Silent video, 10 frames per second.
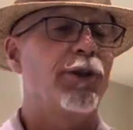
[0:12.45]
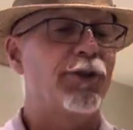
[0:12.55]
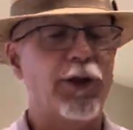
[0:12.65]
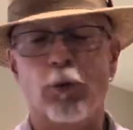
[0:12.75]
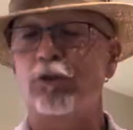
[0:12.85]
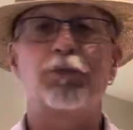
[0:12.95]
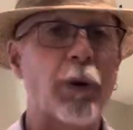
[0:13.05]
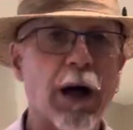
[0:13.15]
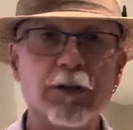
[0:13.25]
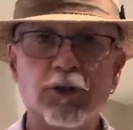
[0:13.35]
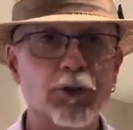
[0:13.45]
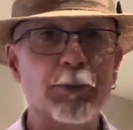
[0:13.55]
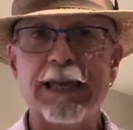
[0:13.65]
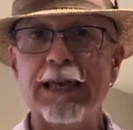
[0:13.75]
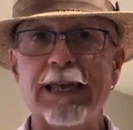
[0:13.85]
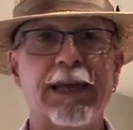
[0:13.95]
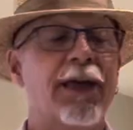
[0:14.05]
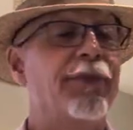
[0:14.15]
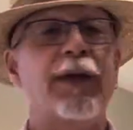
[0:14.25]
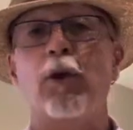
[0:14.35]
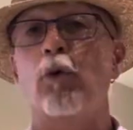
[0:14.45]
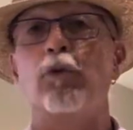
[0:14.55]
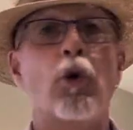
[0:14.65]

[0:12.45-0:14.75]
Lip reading: They don't sponsor me. They don't